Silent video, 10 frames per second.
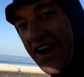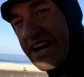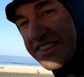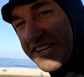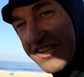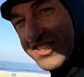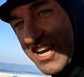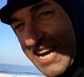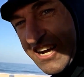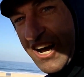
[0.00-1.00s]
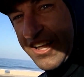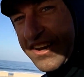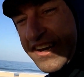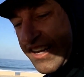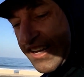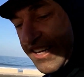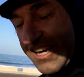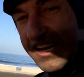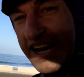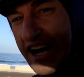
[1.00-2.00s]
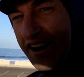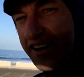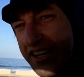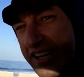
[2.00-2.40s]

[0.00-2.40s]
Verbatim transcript: out there who's like on, you know,